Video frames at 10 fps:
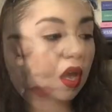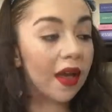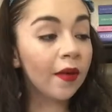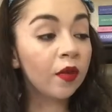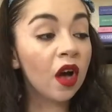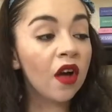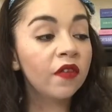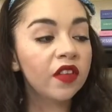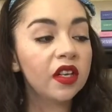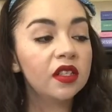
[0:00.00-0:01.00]
I am
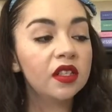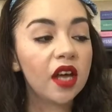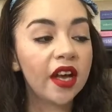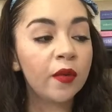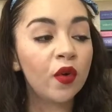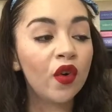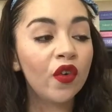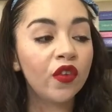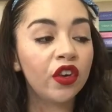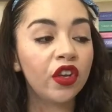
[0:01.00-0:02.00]
confident I am
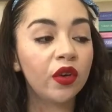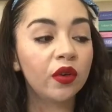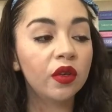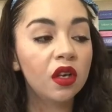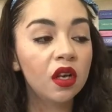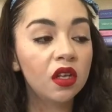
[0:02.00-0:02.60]
over you,